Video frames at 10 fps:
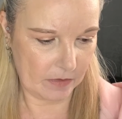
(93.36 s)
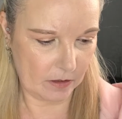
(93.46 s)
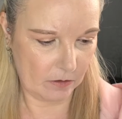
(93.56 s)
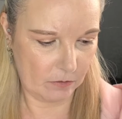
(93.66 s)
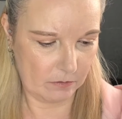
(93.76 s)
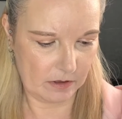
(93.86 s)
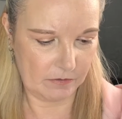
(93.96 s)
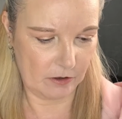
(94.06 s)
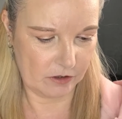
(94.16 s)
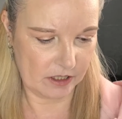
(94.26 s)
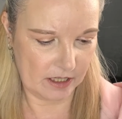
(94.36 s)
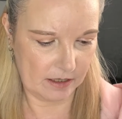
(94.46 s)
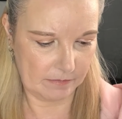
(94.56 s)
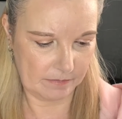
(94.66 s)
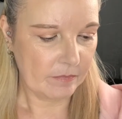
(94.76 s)
Oh, I've lost
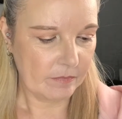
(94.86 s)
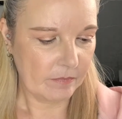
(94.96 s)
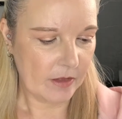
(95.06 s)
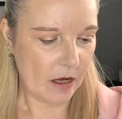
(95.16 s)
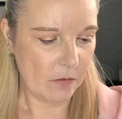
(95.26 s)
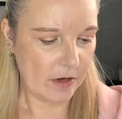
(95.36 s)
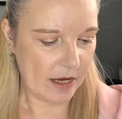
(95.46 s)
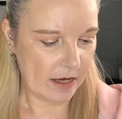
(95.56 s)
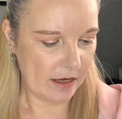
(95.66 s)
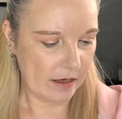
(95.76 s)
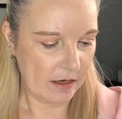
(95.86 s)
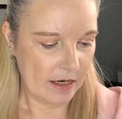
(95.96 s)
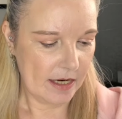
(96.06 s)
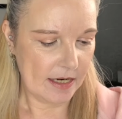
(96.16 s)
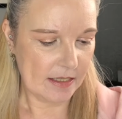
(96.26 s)
it. Okay,
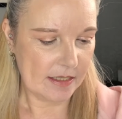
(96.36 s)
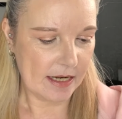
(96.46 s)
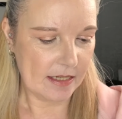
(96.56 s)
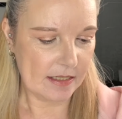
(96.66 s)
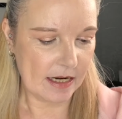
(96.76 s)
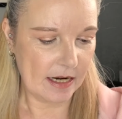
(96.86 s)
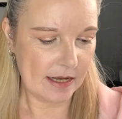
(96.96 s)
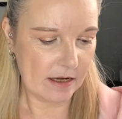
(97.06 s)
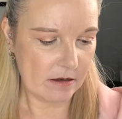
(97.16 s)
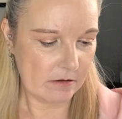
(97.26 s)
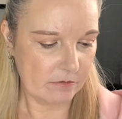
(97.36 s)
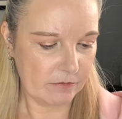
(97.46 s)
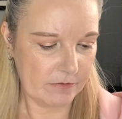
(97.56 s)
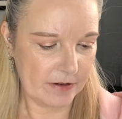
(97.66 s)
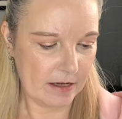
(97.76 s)
it says layer
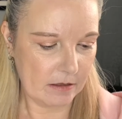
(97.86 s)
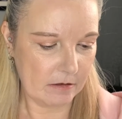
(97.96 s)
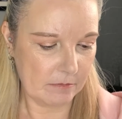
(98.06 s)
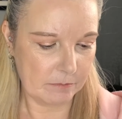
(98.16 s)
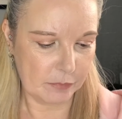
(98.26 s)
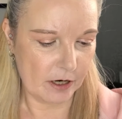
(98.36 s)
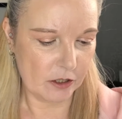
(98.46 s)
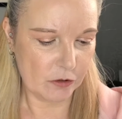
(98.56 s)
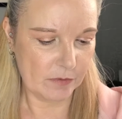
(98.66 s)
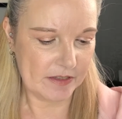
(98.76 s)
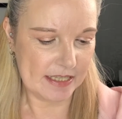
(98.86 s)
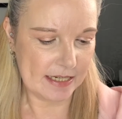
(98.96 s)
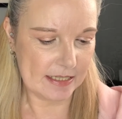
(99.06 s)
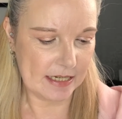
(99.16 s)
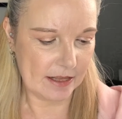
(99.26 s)
reveal brush with
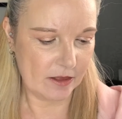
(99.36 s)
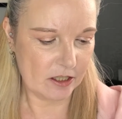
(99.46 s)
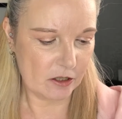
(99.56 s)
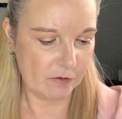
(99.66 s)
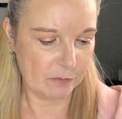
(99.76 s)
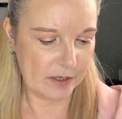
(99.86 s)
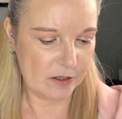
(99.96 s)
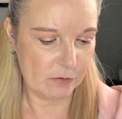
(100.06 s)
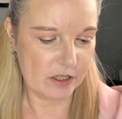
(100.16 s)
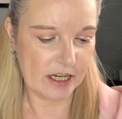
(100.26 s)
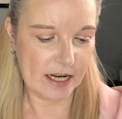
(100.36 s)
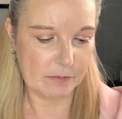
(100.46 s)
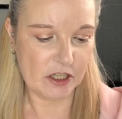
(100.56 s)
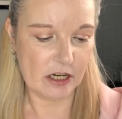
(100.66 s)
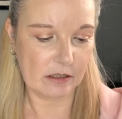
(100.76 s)
6 lengths of bristles to
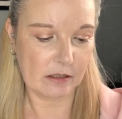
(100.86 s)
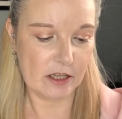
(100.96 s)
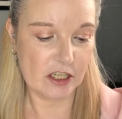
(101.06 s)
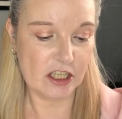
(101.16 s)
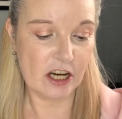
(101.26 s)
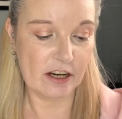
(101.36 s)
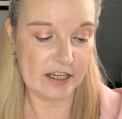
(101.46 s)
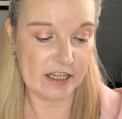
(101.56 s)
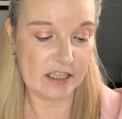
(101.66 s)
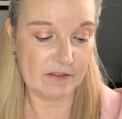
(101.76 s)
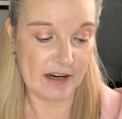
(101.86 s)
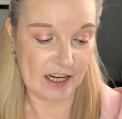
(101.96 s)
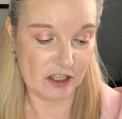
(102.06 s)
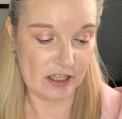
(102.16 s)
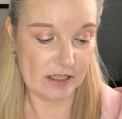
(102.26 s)
capture the tiniest of
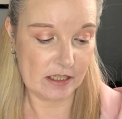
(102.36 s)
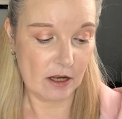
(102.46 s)
lashes.